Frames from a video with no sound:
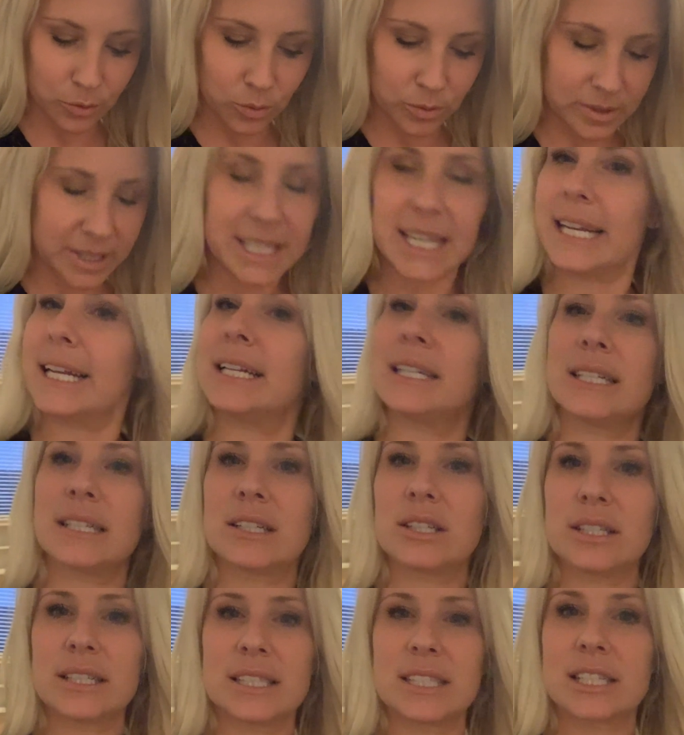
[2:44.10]

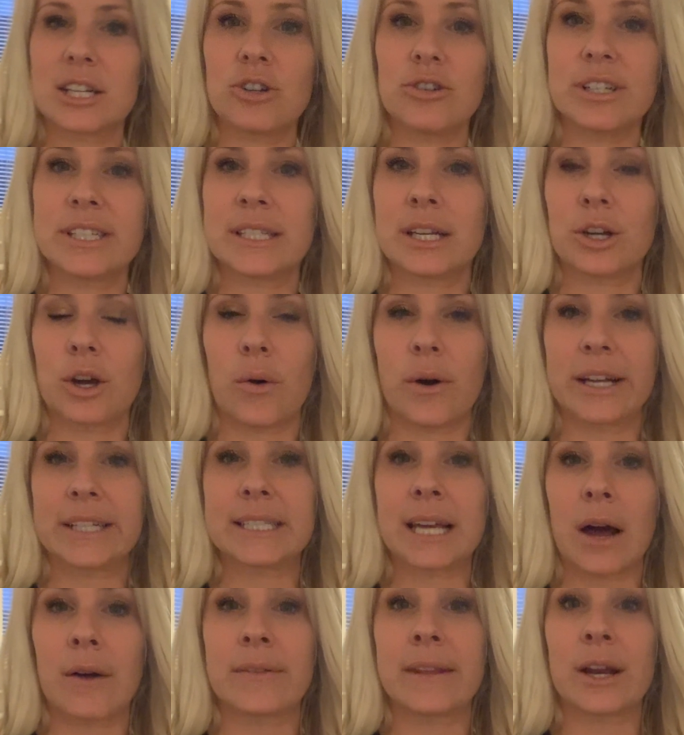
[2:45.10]
didn't, still isn't going
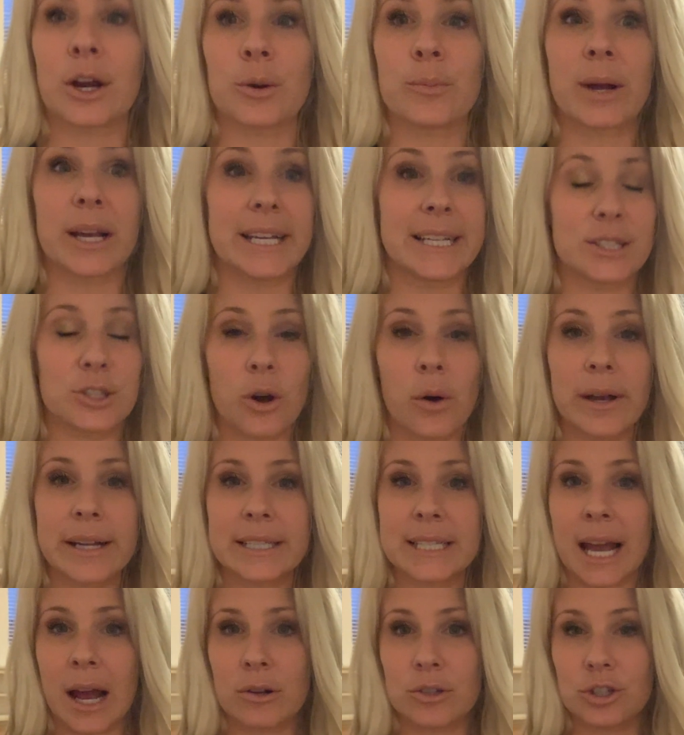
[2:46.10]
down there, but he's going
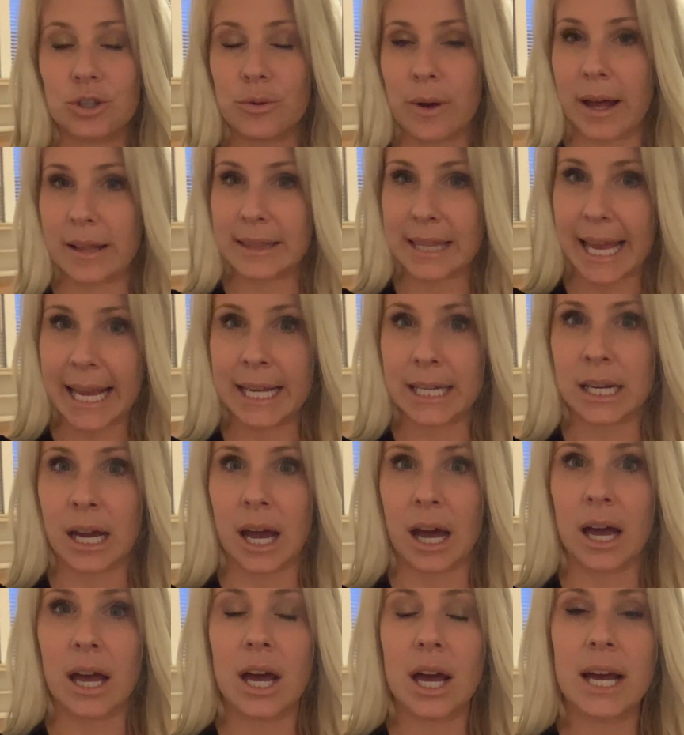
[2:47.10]
down to
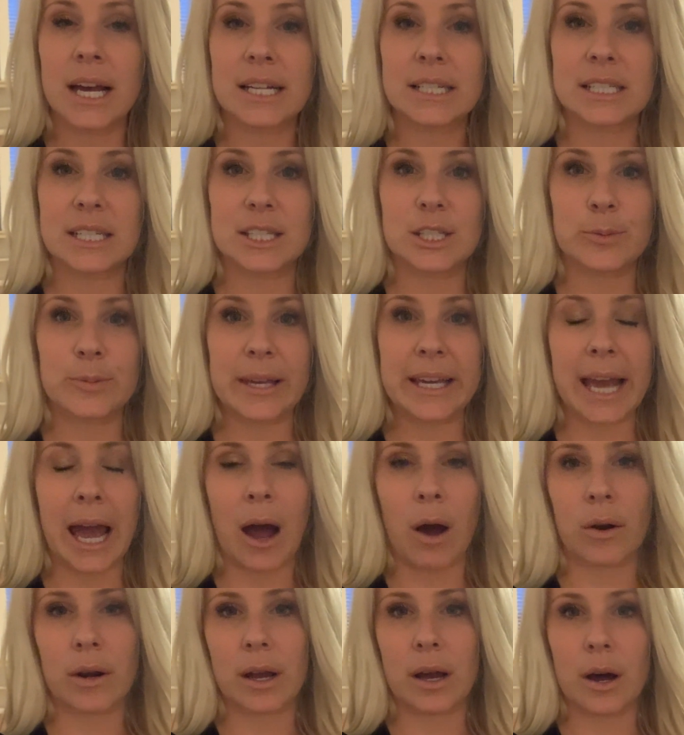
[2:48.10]
Atlanta to speak
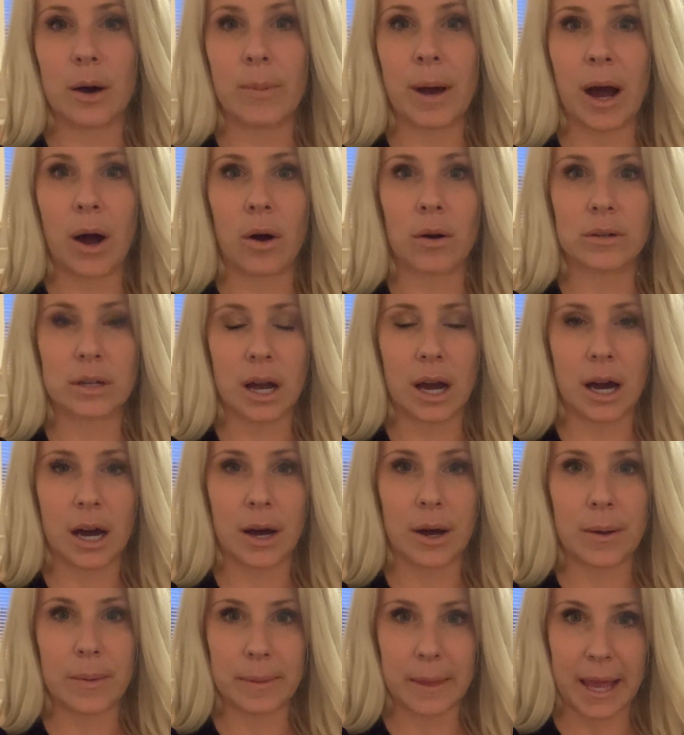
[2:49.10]
out about
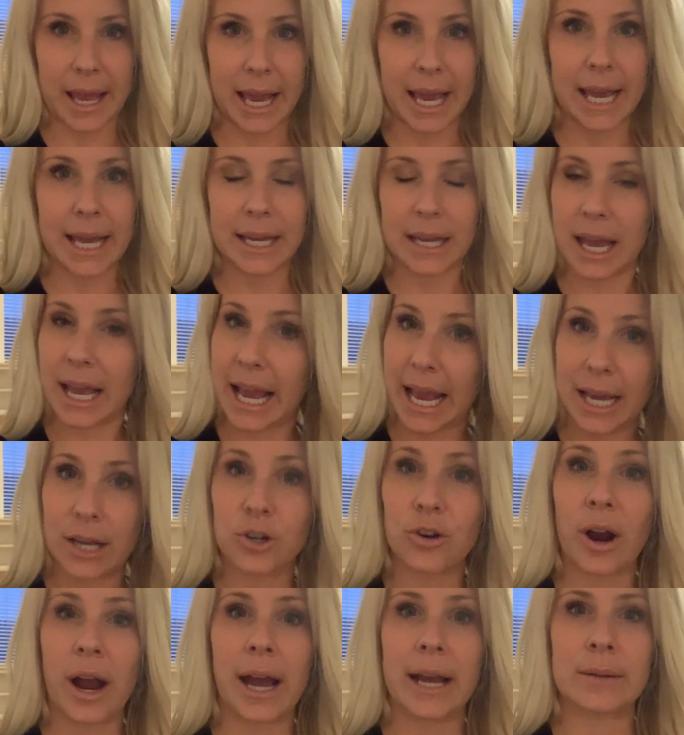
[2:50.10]
uh, hate, hate
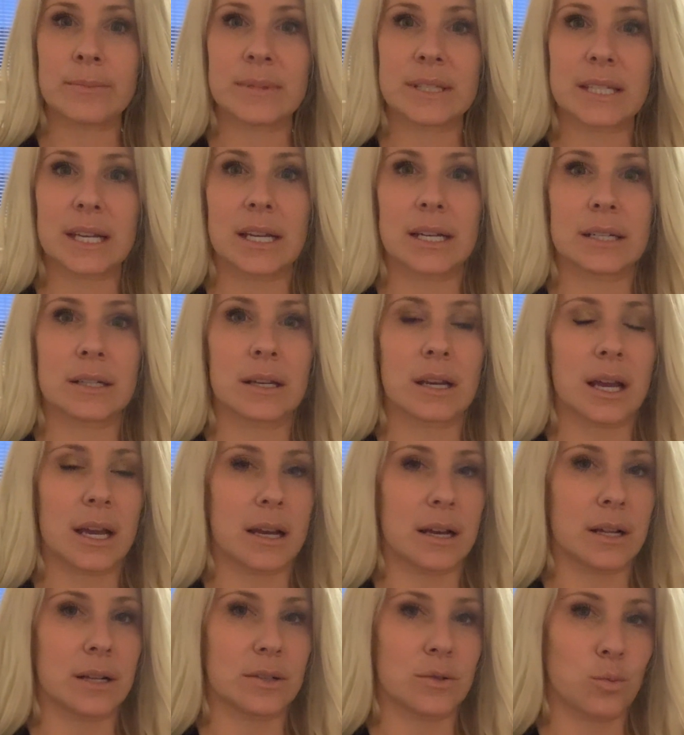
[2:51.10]
crimes and,
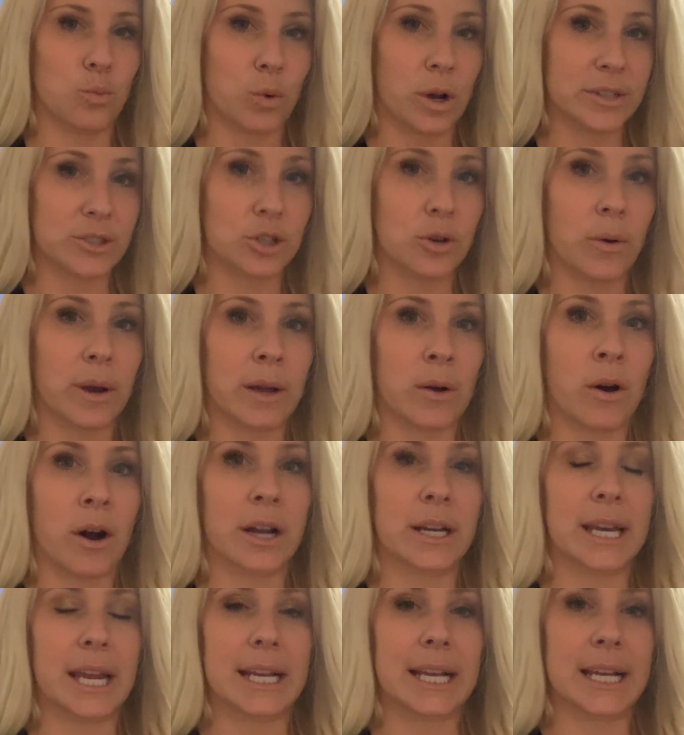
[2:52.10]
and what's going
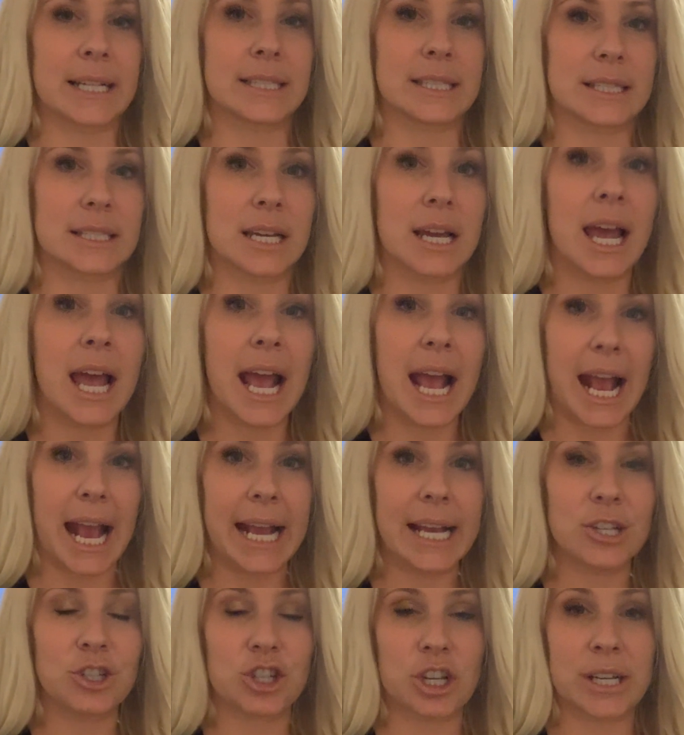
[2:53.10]
on against
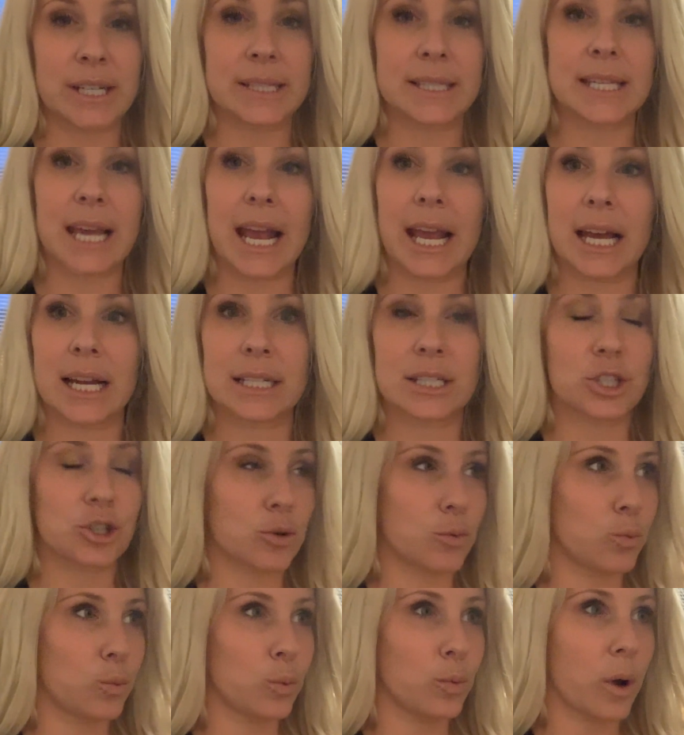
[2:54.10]
Asians. And
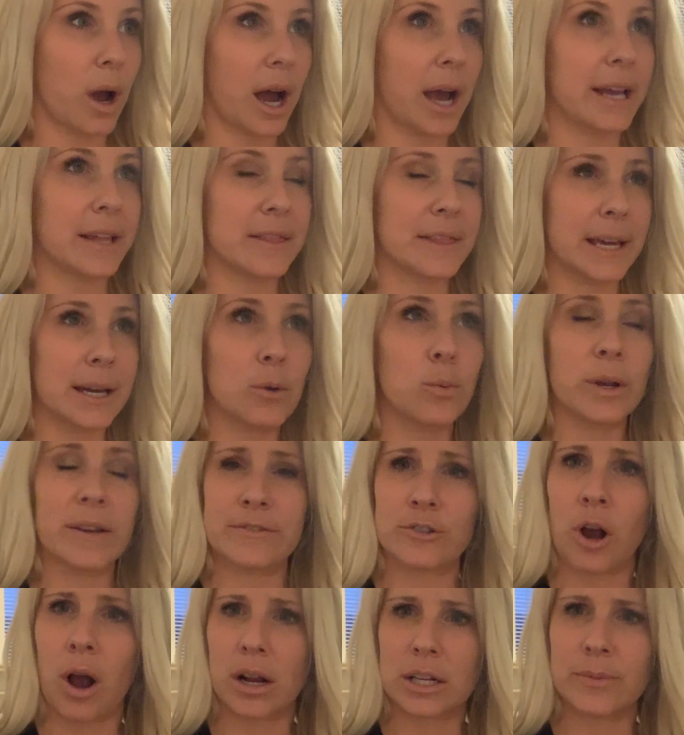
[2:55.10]
I think
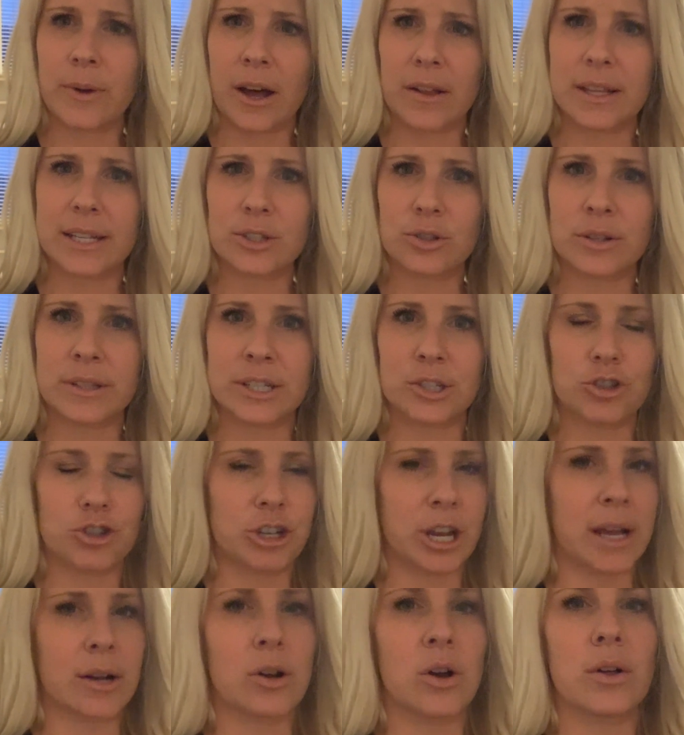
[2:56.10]
we've talked about this on this
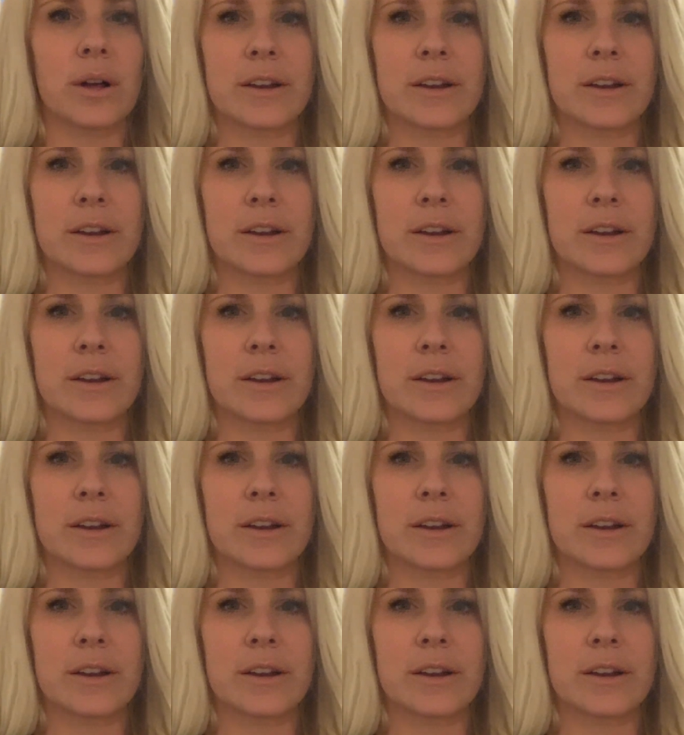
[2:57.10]
channel.